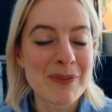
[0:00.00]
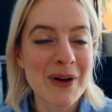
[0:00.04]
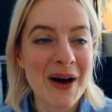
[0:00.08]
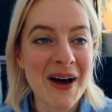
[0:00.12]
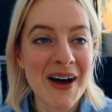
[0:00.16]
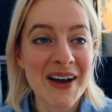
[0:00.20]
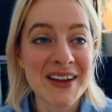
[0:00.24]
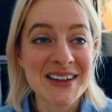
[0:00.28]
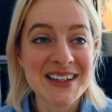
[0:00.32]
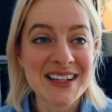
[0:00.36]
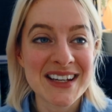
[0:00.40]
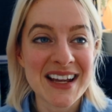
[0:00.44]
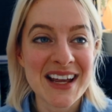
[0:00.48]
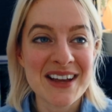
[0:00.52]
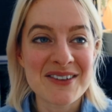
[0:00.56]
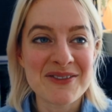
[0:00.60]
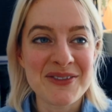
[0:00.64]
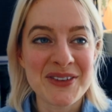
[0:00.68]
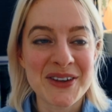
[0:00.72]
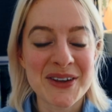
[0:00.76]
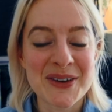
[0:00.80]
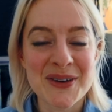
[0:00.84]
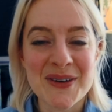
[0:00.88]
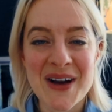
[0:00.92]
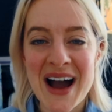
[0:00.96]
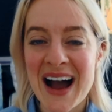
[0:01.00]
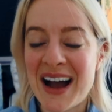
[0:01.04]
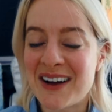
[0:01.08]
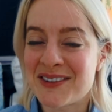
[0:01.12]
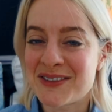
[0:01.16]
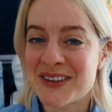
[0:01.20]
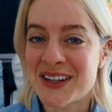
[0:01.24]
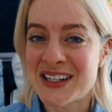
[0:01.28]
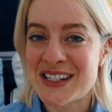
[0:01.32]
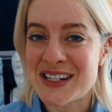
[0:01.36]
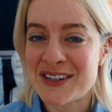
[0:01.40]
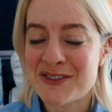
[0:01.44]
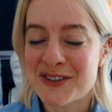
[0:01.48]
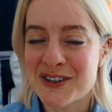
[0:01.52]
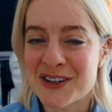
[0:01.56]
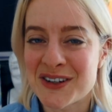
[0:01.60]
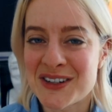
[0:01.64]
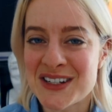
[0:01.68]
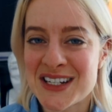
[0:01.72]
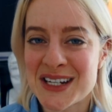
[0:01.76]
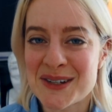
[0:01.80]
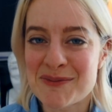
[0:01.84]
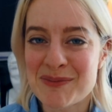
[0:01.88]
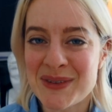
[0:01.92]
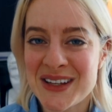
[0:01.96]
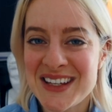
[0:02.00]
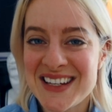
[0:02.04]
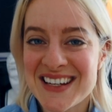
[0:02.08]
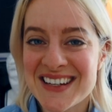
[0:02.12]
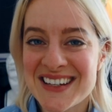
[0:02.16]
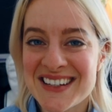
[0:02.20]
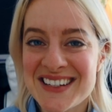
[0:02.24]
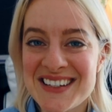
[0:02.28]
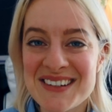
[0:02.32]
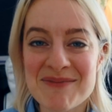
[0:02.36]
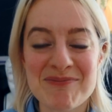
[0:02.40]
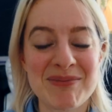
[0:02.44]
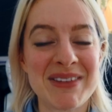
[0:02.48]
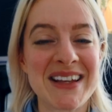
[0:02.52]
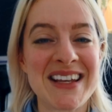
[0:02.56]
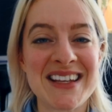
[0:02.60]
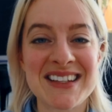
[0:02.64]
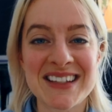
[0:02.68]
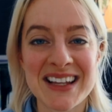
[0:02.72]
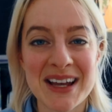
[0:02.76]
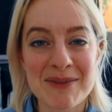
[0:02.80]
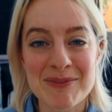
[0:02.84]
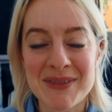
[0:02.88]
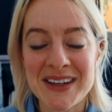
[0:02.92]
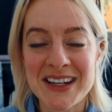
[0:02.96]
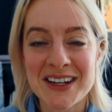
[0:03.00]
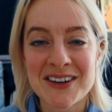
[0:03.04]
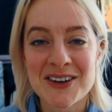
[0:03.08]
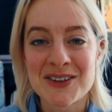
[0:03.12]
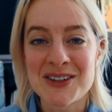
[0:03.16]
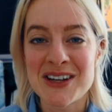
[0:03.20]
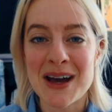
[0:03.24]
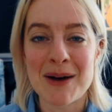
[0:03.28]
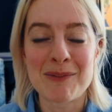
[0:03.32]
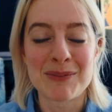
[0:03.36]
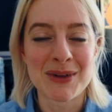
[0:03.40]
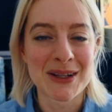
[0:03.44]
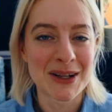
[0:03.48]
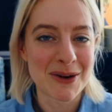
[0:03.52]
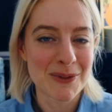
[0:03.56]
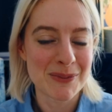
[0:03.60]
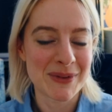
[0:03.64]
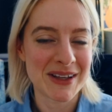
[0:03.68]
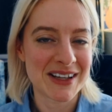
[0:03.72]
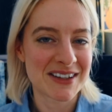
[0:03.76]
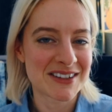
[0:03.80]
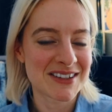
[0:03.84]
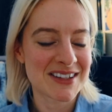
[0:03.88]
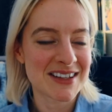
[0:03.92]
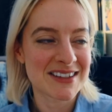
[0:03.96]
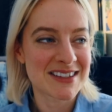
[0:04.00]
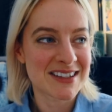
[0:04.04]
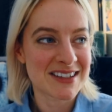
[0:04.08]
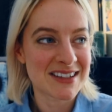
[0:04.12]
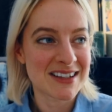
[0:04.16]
But if you have a different opinion, please let me know down below because it's